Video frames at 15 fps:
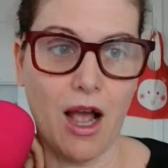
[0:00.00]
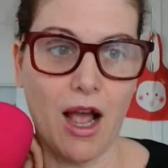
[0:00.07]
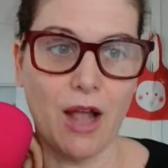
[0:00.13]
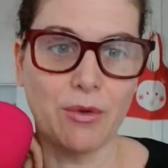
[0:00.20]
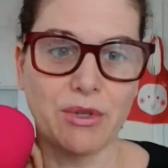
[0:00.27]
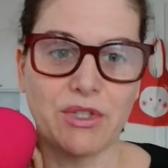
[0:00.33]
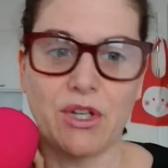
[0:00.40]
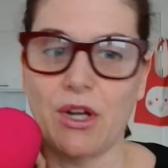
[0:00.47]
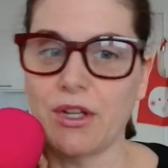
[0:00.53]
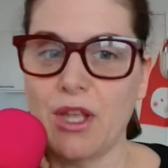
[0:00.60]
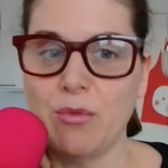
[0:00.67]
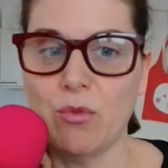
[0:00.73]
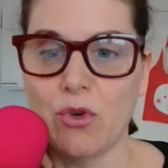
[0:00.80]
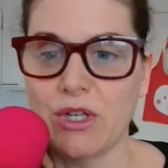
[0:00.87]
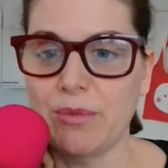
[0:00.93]
I was
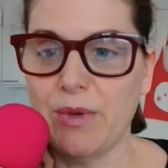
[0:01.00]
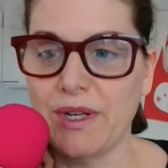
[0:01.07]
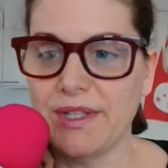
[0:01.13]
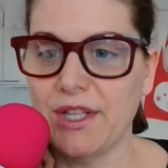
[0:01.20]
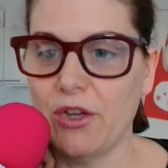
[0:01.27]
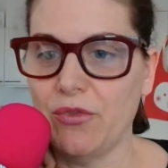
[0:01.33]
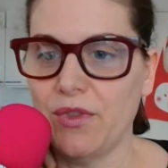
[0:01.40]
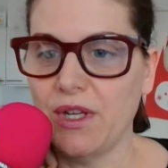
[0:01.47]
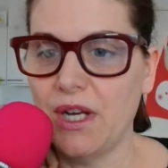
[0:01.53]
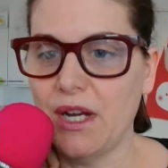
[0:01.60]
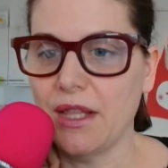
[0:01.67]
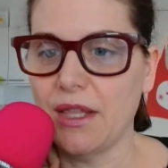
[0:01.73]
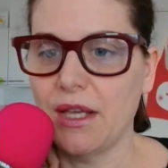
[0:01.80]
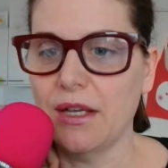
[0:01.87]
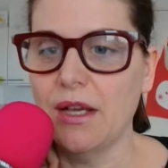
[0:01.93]
talking more to myself than
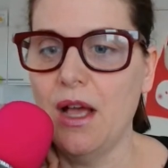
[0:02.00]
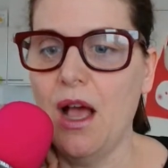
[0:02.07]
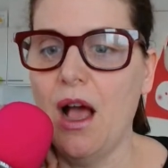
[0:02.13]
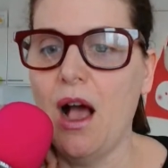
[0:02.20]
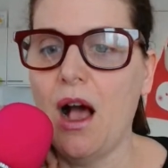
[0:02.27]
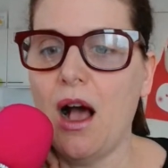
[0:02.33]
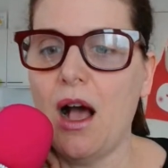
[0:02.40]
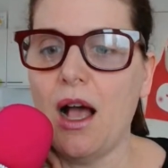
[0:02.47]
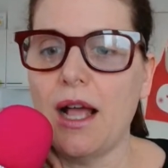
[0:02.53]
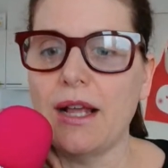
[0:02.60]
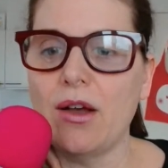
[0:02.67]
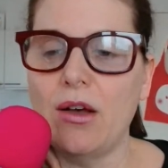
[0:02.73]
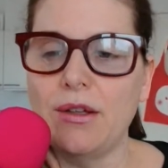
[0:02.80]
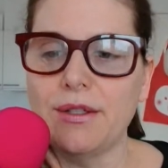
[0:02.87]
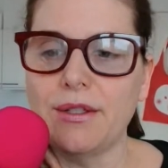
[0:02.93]
anything.
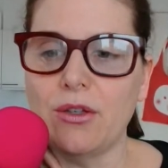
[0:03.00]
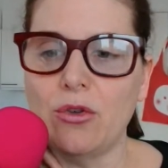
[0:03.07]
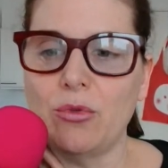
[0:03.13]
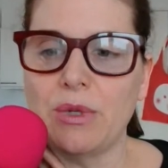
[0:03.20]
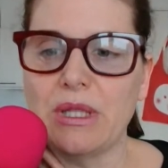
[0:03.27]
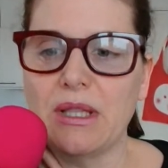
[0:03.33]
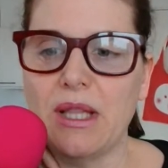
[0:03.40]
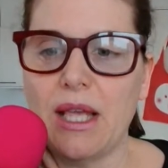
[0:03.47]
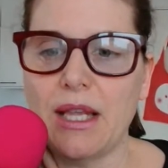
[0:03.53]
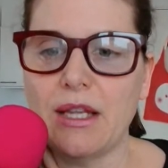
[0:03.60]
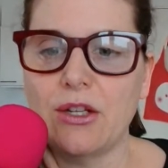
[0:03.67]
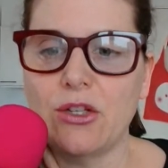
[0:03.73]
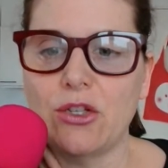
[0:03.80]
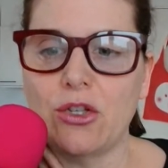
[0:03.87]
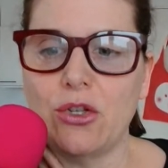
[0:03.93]
I also would
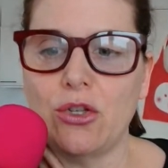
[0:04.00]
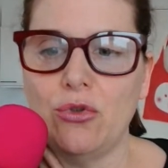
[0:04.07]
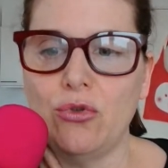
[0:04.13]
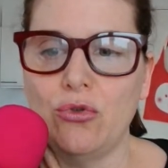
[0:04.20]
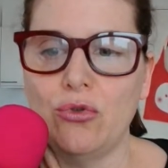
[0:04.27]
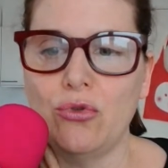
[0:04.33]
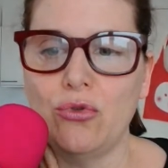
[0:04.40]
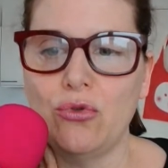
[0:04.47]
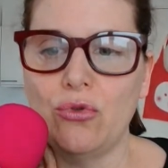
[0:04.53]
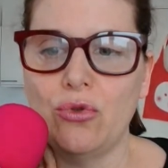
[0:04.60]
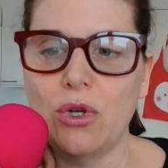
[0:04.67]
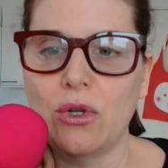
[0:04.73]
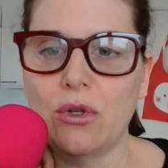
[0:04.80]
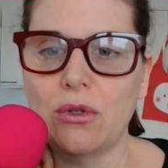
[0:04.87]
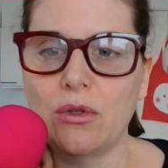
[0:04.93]
like
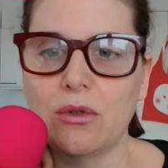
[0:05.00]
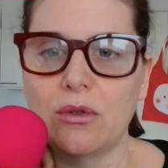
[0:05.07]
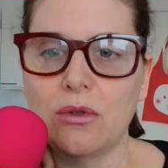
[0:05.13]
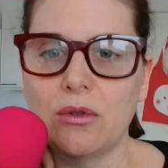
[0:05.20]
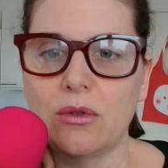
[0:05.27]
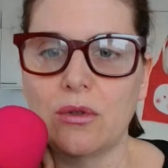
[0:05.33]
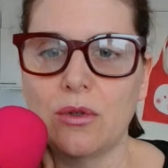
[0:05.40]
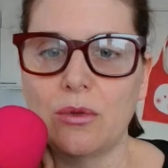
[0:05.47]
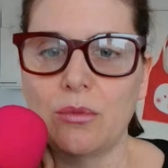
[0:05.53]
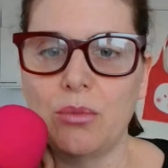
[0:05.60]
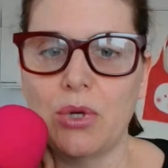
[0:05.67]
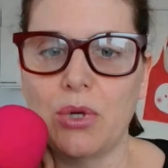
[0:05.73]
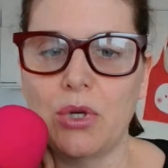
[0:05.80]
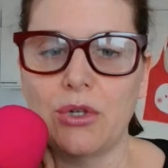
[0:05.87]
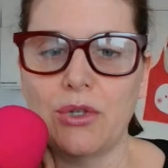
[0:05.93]
to
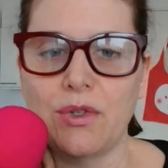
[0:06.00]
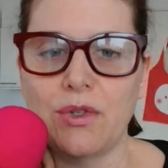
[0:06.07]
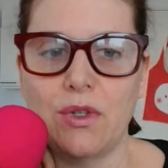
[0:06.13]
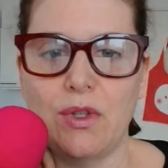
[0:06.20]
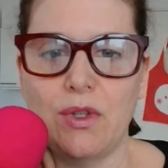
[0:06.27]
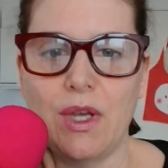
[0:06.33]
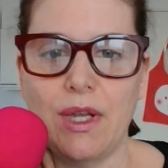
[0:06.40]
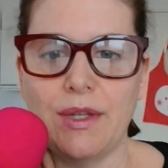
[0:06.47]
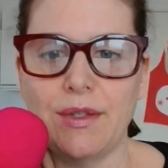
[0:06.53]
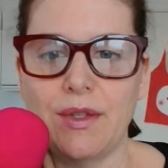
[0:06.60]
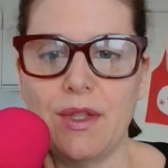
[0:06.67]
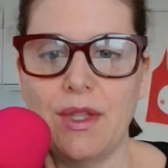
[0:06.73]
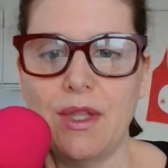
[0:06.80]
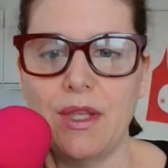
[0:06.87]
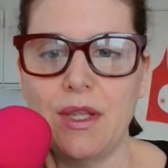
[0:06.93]
personalize
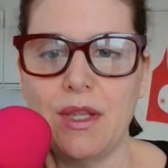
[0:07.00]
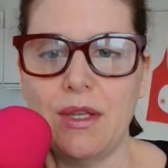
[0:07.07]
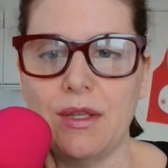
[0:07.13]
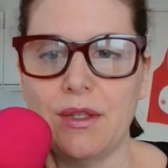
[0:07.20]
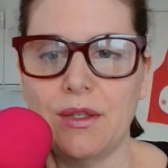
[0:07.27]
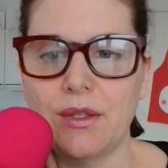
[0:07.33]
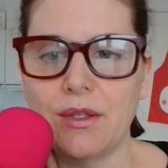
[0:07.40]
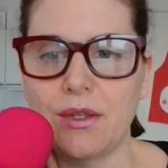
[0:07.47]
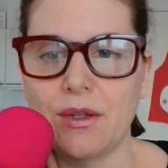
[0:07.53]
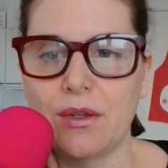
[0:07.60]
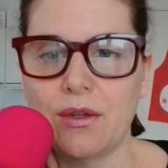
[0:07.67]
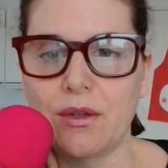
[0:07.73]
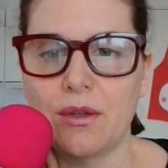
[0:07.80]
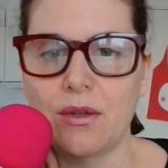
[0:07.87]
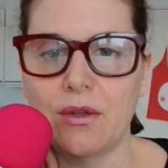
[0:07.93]
these.
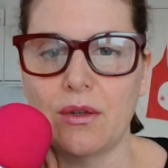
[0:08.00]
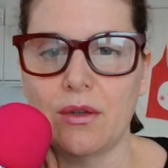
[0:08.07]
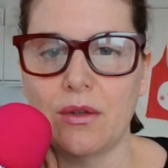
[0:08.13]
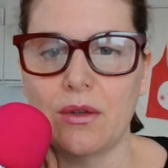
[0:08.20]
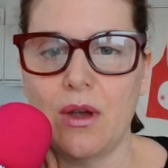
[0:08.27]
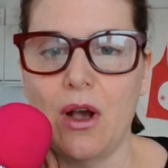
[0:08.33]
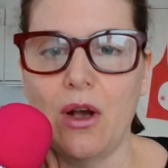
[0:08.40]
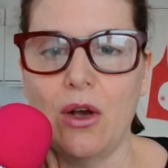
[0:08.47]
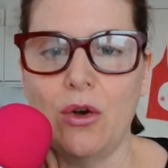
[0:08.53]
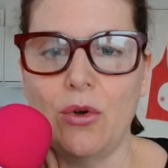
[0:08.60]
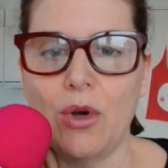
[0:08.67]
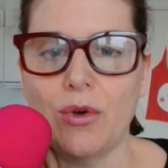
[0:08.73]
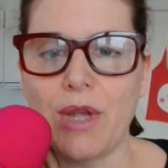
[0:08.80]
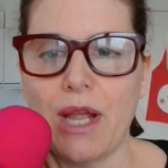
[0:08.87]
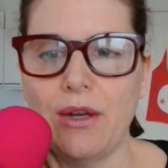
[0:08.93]
Oh,
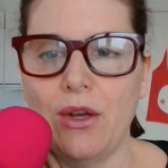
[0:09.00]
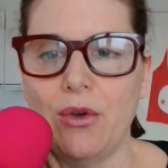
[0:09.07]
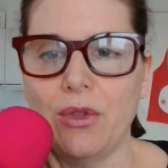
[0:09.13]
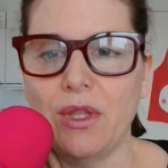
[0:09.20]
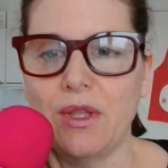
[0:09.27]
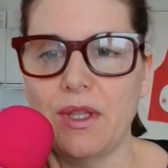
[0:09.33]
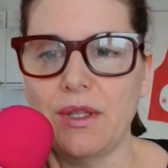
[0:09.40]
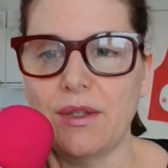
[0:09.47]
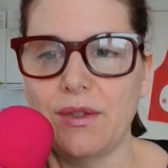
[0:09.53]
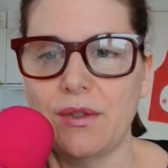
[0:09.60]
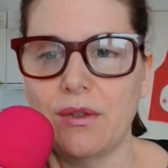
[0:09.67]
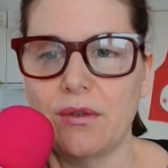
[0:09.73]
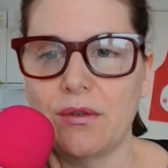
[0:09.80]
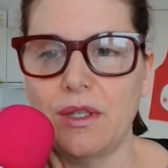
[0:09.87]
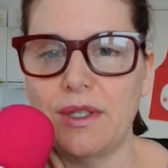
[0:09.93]
okay. No,
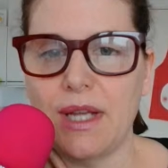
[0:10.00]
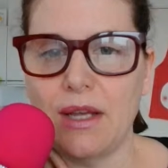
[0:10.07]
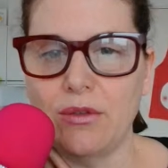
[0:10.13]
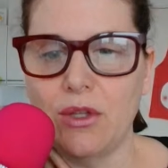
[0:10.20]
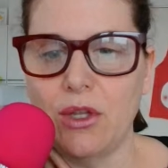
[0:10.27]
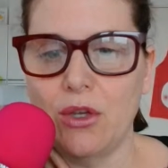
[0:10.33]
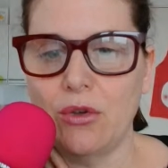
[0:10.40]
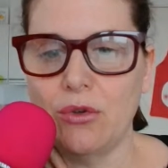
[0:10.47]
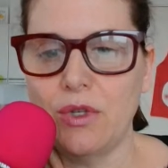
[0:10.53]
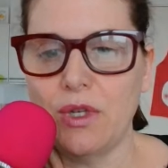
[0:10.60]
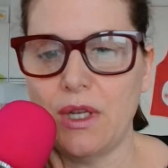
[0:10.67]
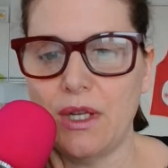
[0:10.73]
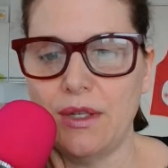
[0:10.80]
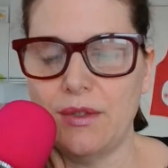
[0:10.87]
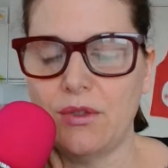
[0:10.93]
the download
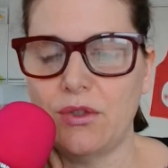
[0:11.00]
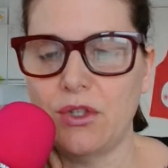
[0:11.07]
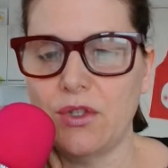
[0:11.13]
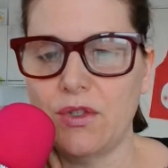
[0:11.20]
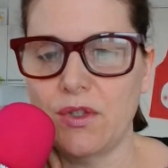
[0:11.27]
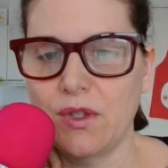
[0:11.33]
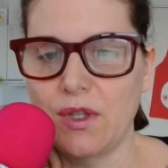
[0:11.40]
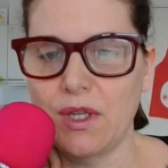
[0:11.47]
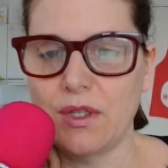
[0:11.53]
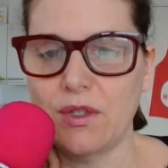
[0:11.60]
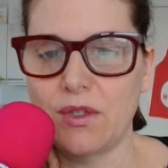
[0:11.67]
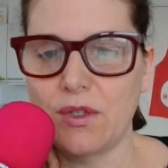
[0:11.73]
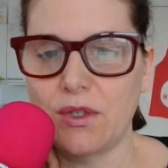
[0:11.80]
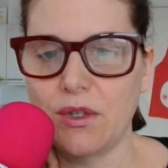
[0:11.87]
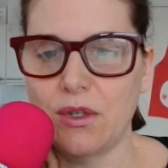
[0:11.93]
is just a
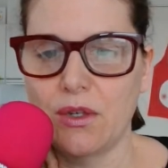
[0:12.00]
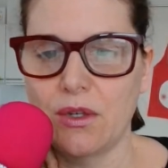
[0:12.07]
list,